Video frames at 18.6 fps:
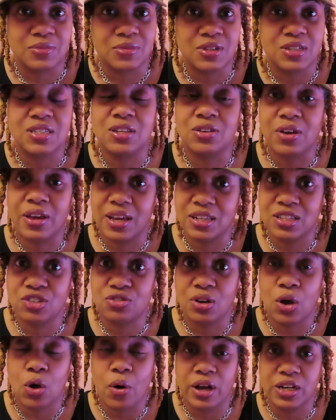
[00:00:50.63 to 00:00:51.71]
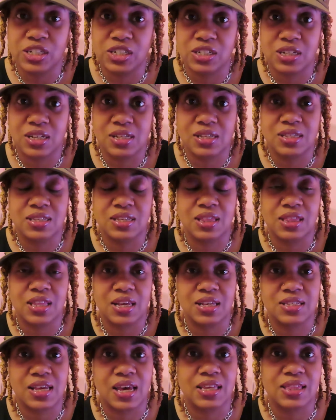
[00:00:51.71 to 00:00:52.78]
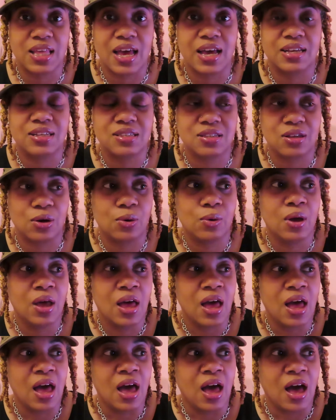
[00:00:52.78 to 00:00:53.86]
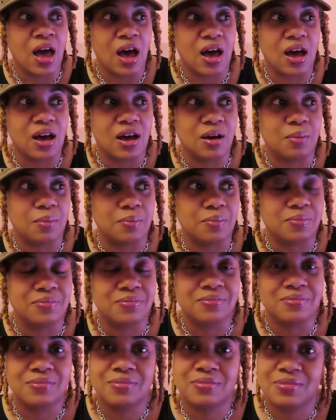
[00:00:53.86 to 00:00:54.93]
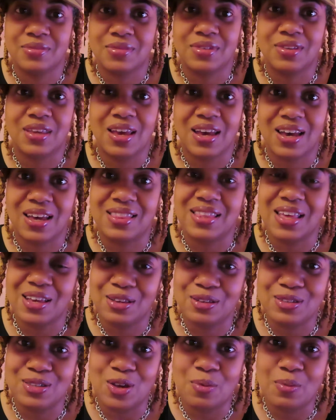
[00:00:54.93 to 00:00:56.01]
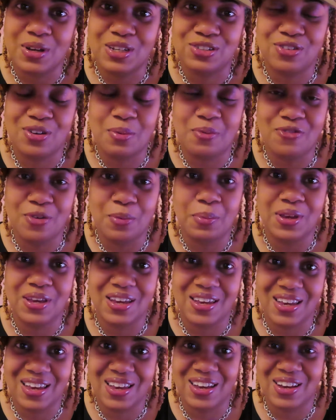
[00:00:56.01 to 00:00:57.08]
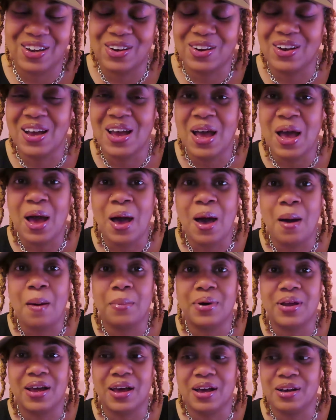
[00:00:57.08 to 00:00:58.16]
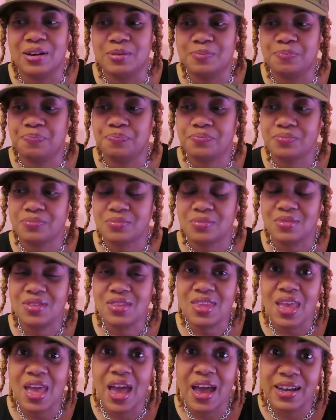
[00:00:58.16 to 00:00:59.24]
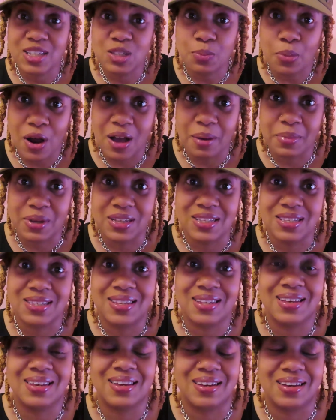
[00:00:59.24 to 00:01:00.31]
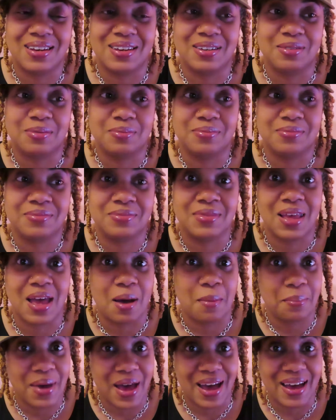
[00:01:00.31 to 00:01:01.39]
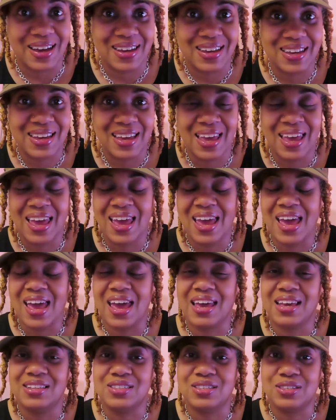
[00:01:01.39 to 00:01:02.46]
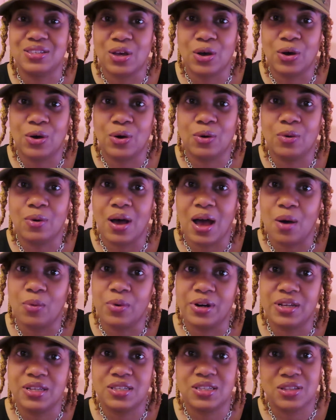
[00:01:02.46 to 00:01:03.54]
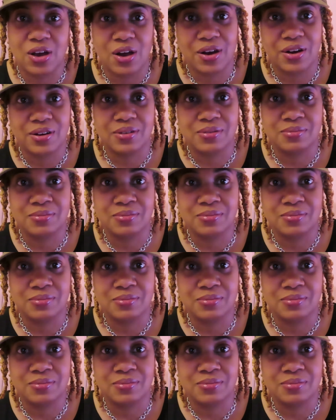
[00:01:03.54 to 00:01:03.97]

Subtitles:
still answering questions and things like that. So yeah, thank you so much for being here. But as promised, I'm back. And so I want to